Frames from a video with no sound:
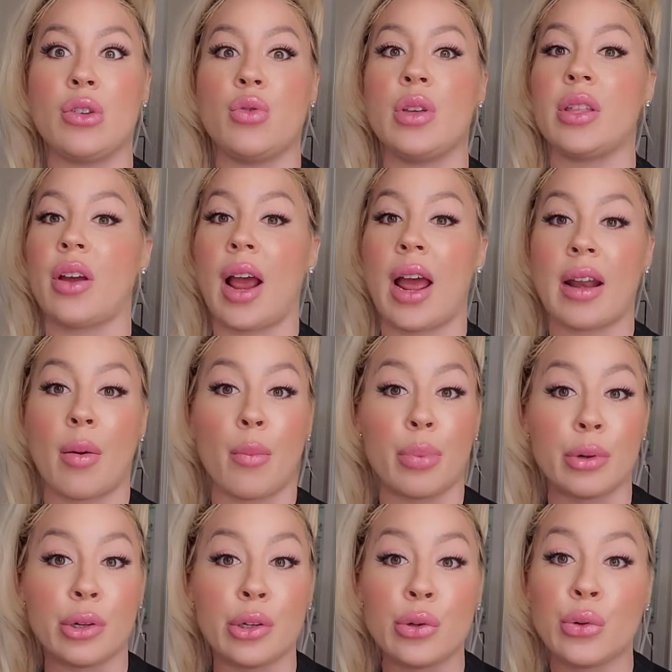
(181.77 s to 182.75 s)
you either had a
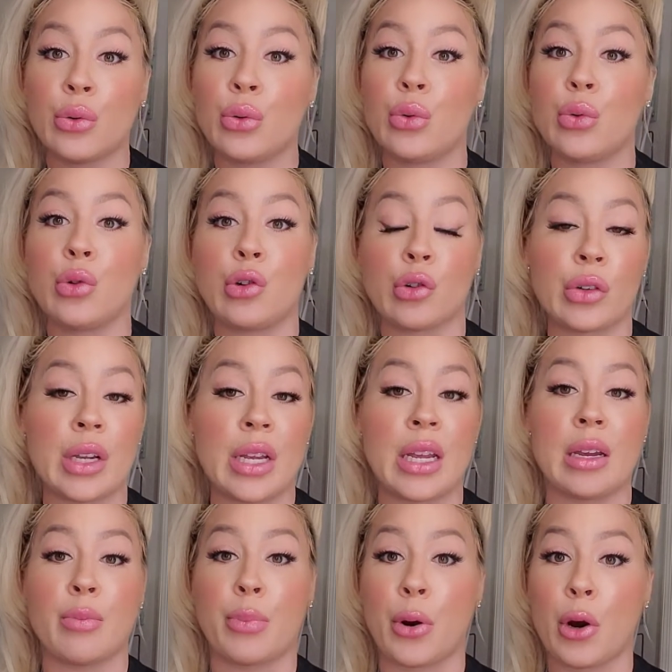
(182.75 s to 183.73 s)
blue,
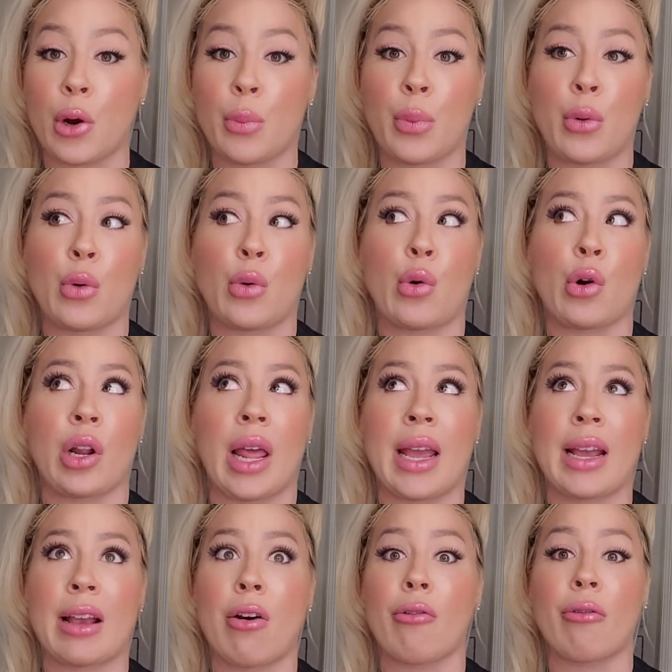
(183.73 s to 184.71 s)
green, purple, or
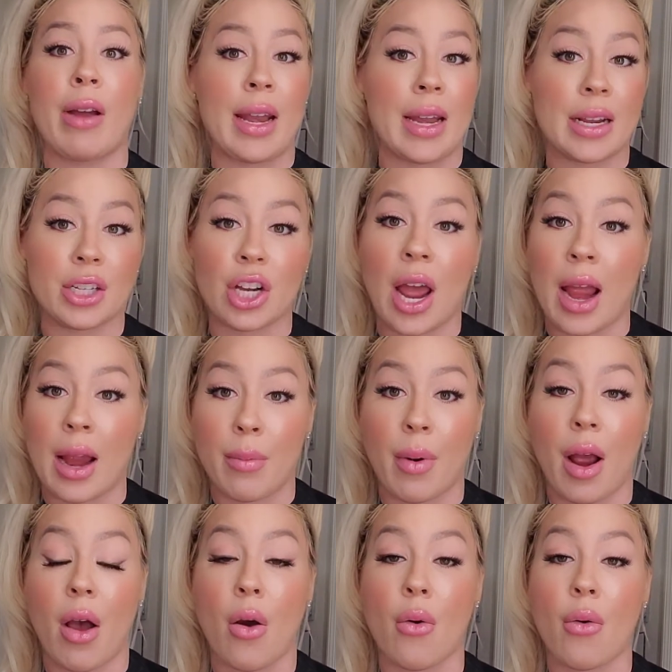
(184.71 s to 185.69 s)
like a reddish
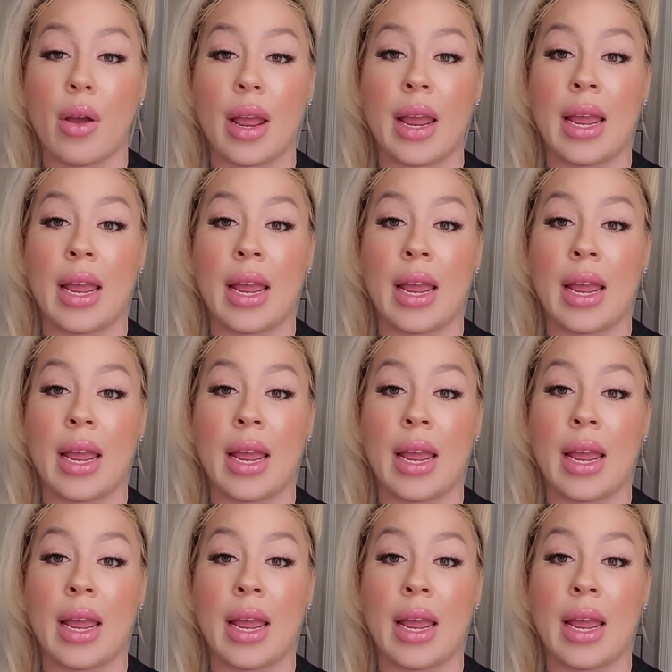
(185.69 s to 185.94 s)
eyebrow.